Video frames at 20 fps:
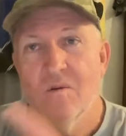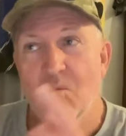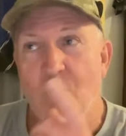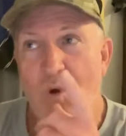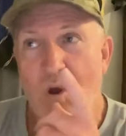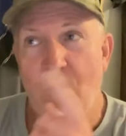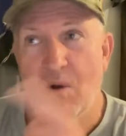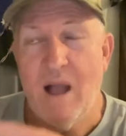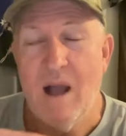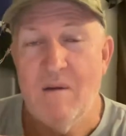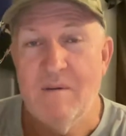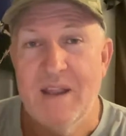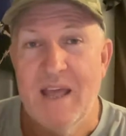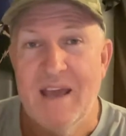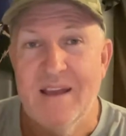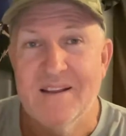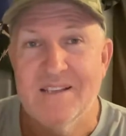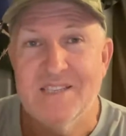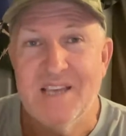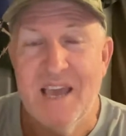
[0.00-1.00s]
we were going
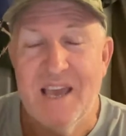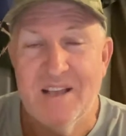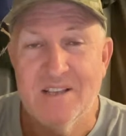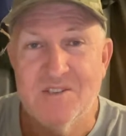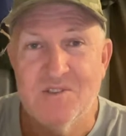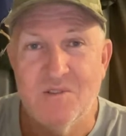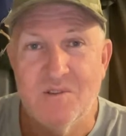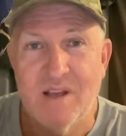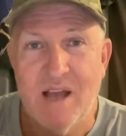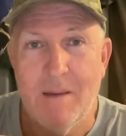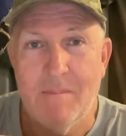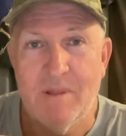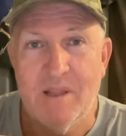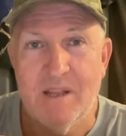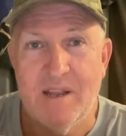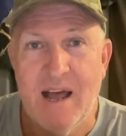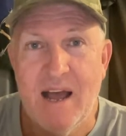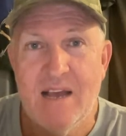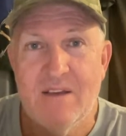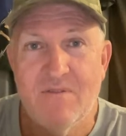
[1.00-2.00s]
down to Townsville a couple
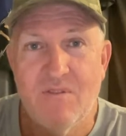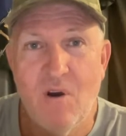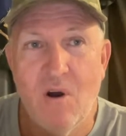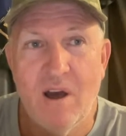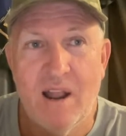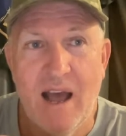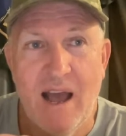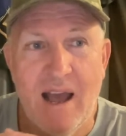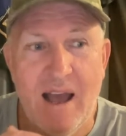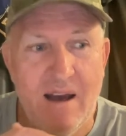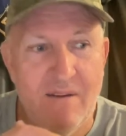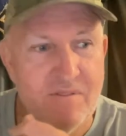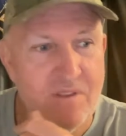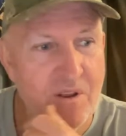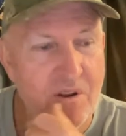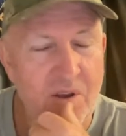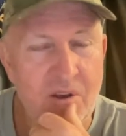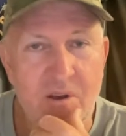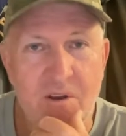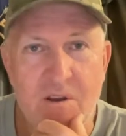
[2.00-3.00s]
of days, Friday
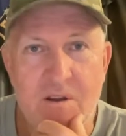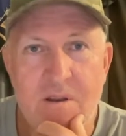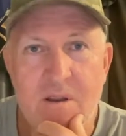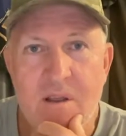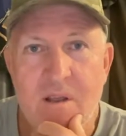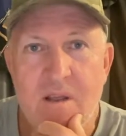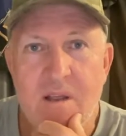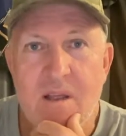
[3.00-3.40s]
afternoon,